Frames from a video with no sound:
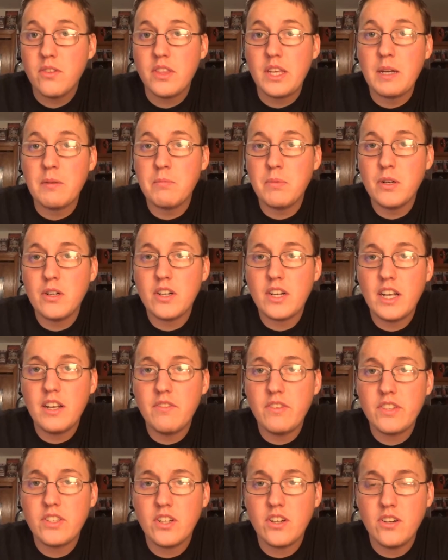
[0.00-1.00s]
The Emperor
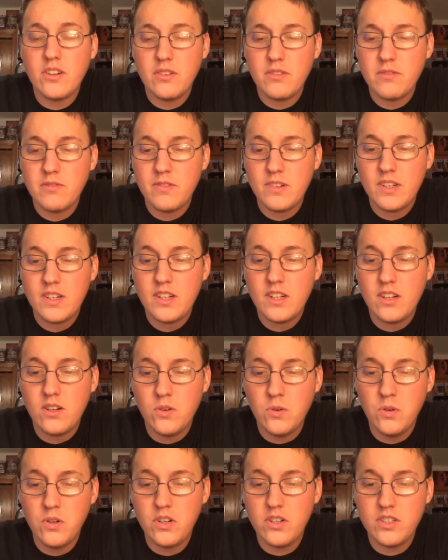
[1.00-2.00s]
gave us our
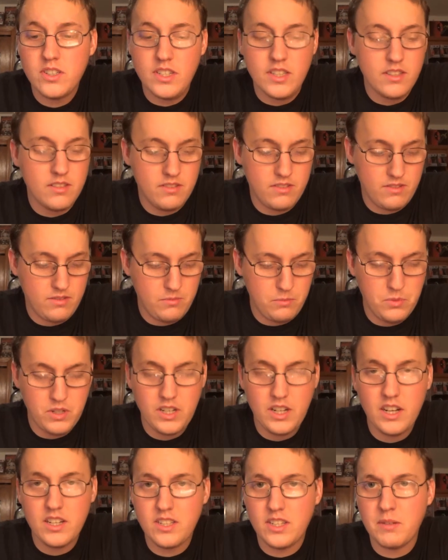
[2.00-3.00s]
orders, and
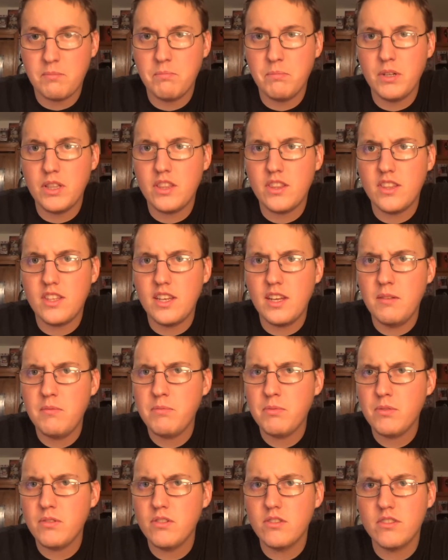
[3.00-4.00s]
one guy's like, but the
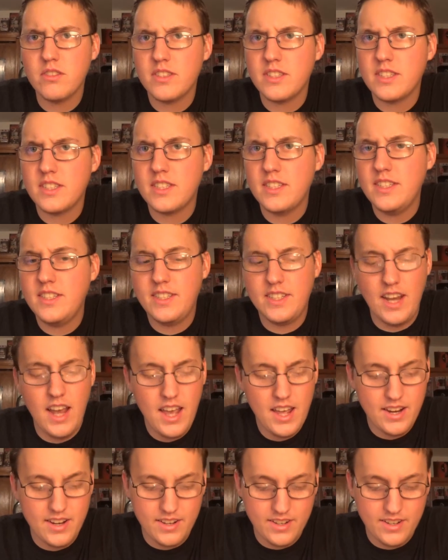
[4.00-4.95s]
Emperor's dead.